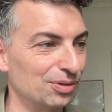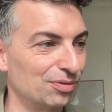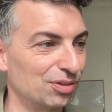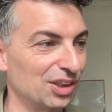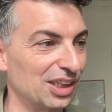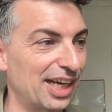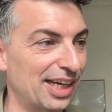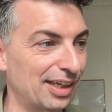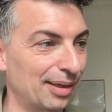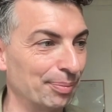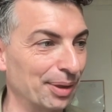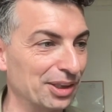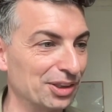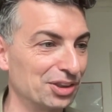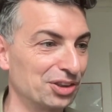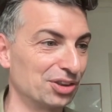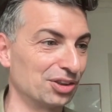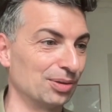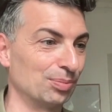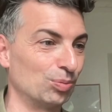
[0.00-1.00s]
for lack of a better
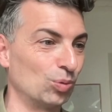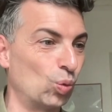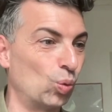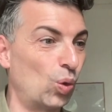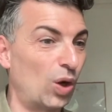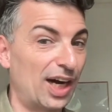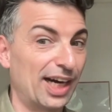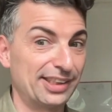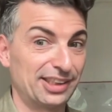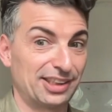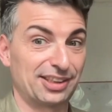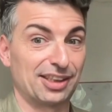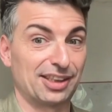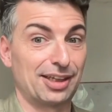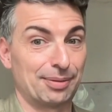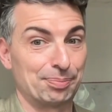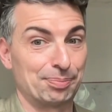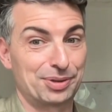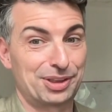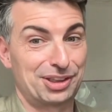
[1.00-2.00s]
term, wise
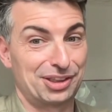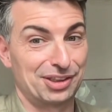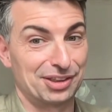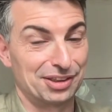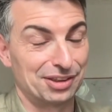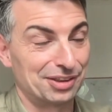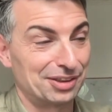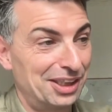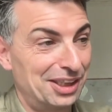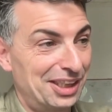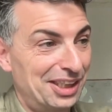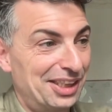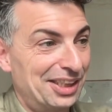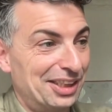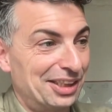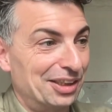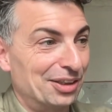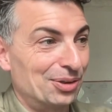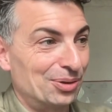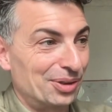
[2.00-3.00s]
up to,
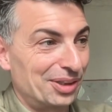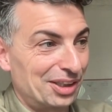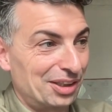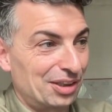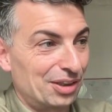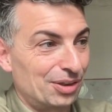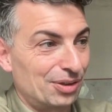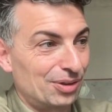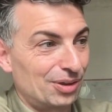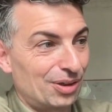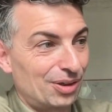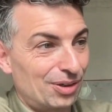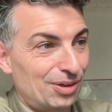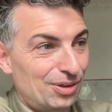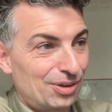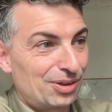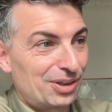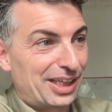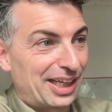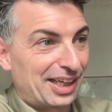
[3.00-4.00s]
you know, and go,
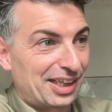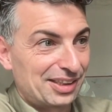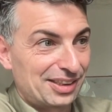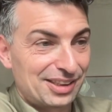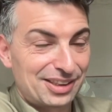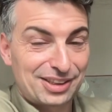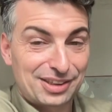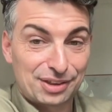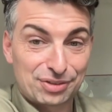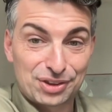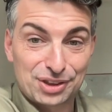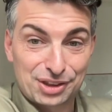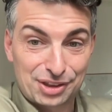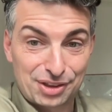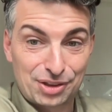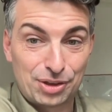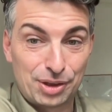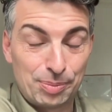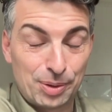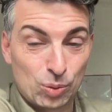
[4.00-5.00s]
oh, okay, this stuff
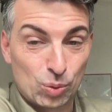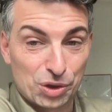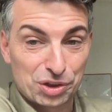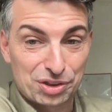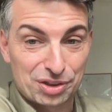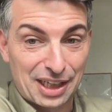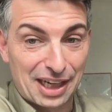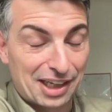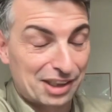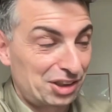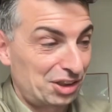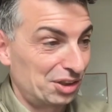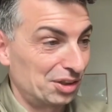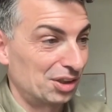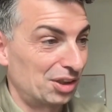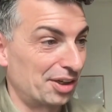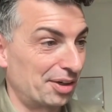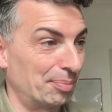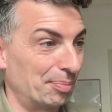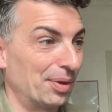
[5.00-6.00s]
could be worth actually a
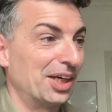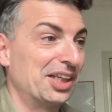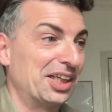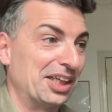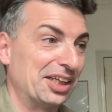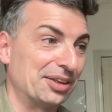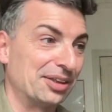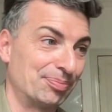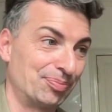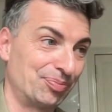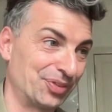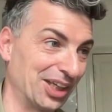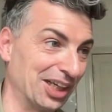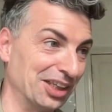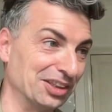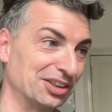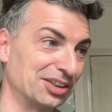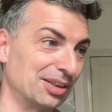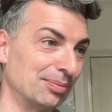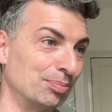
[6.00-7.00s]
lot of money
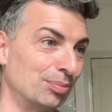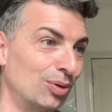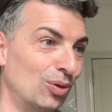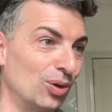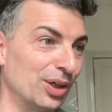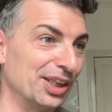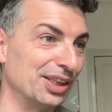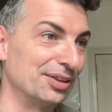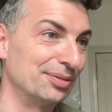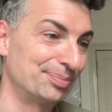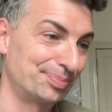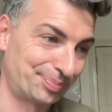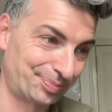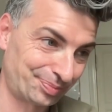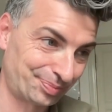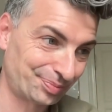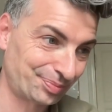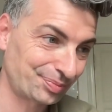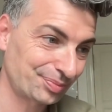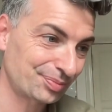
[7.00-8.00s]
at some point.
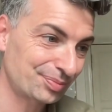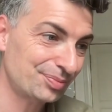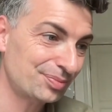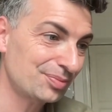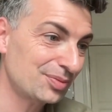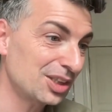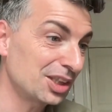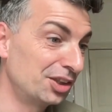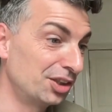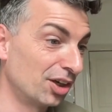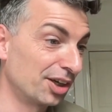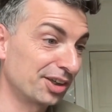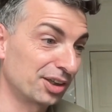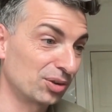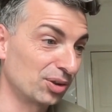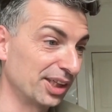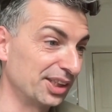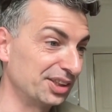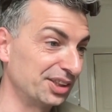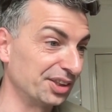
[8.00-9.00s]
Not a
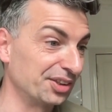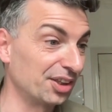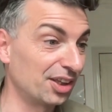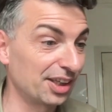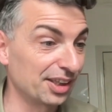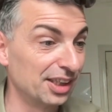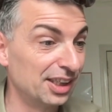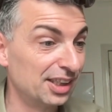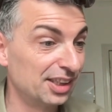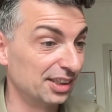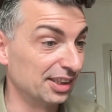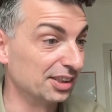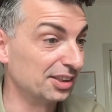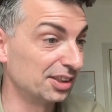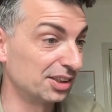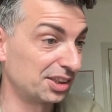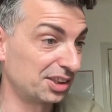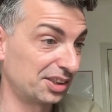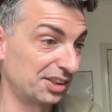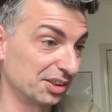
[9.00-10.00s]
crazy thought. This
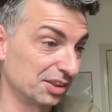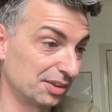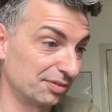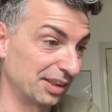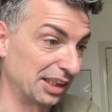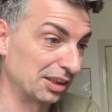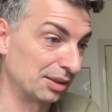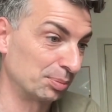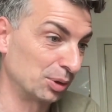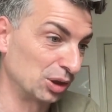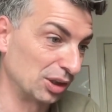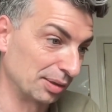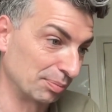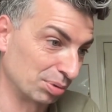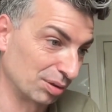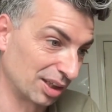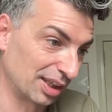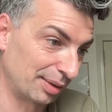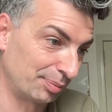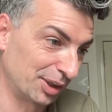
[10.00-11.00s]
is still available on
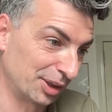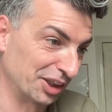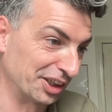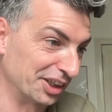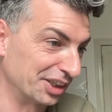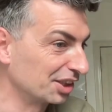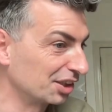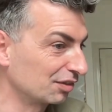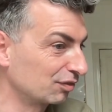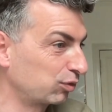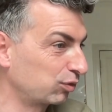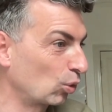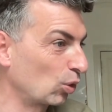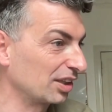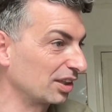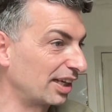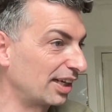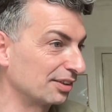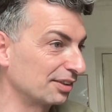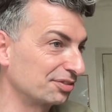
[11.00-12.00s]
primary here, four
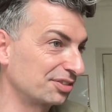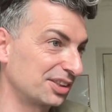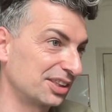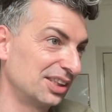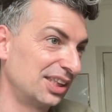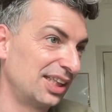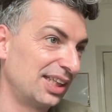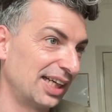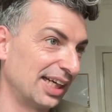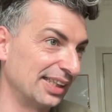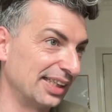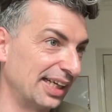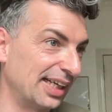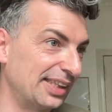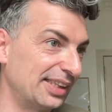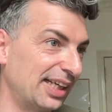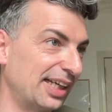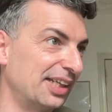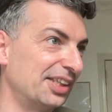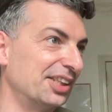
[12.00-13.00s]
left at
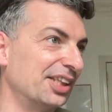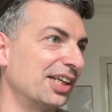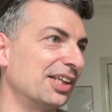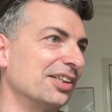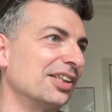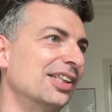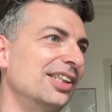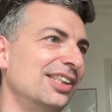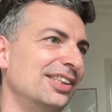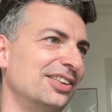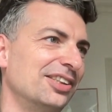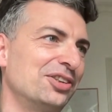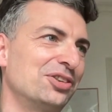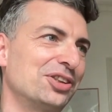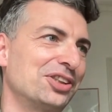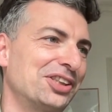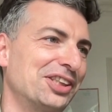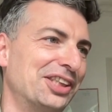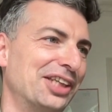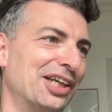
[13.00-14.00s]
eight eighty-eight. It's
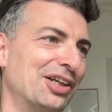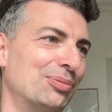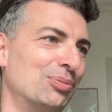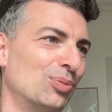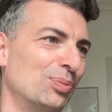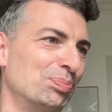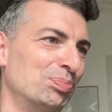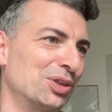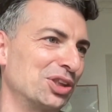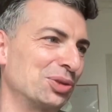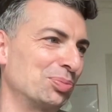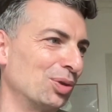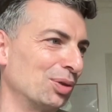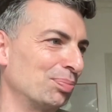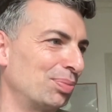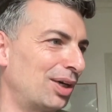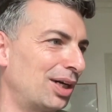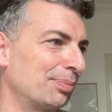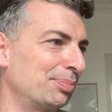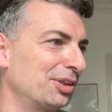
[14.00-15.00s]
interesting how much more
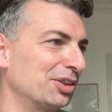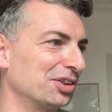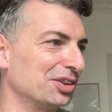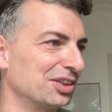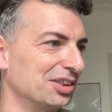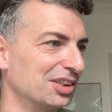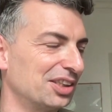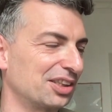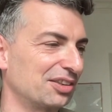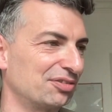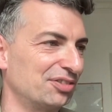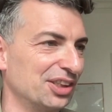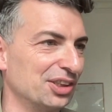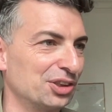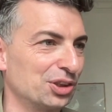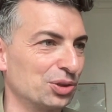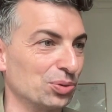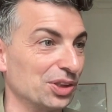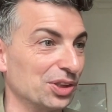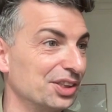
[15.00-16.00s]
popular Lilac
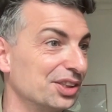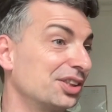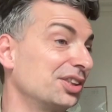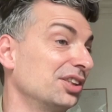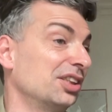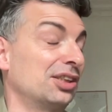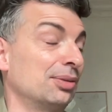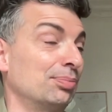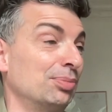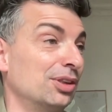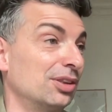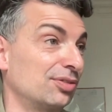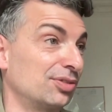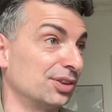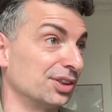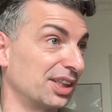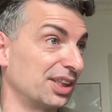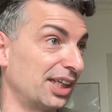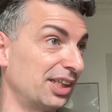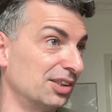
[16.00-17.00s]
Fields was. It's a
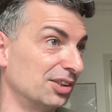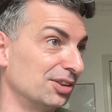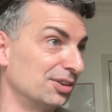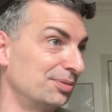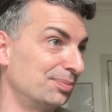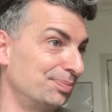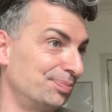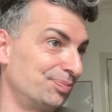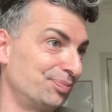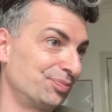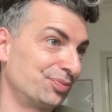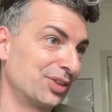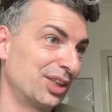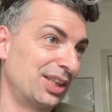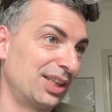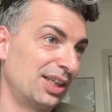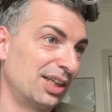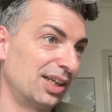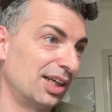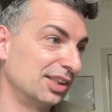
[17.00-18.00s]
beautiful title.
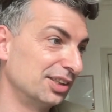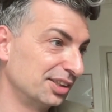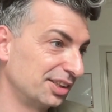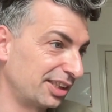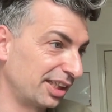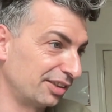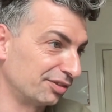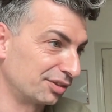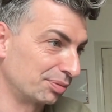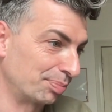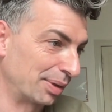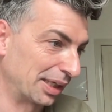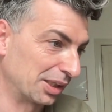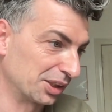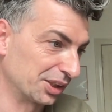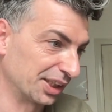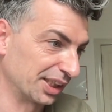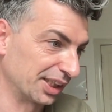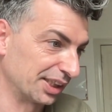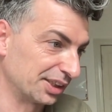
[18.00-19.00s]
Unsaved
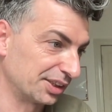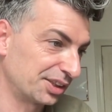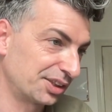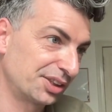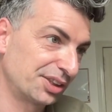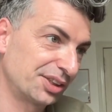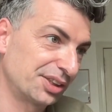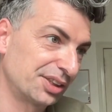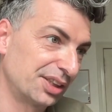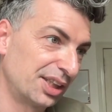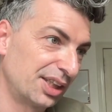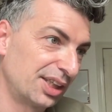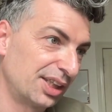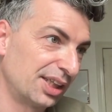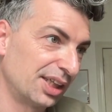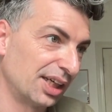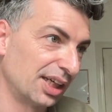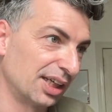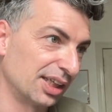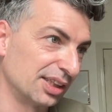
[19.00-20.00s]
Paradise.
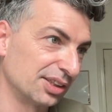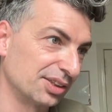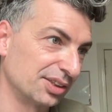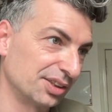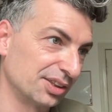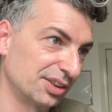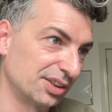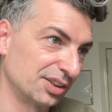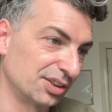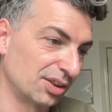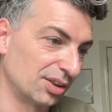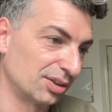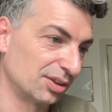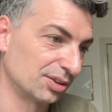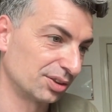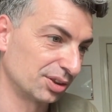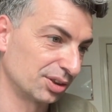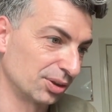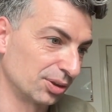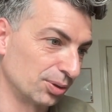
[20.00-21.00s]
Uh, so this is
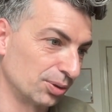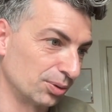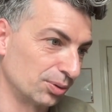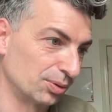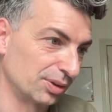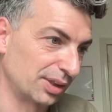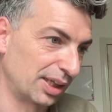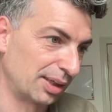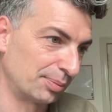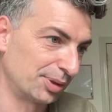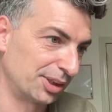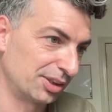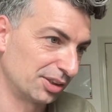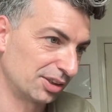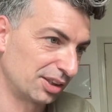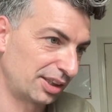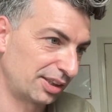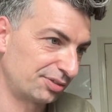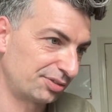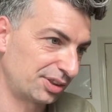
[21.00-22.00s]
also, how many are
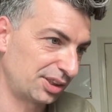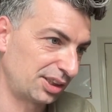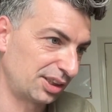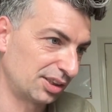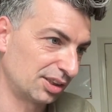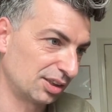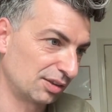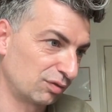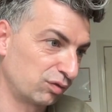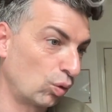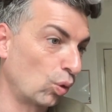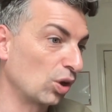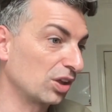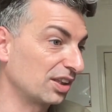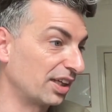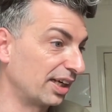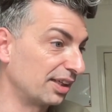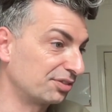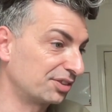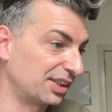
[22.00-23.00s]
left here? Four
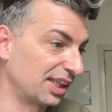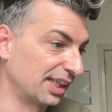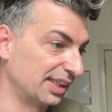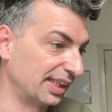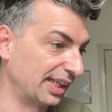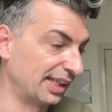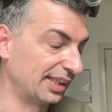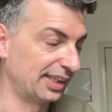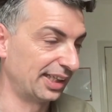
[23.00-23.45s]
left at eight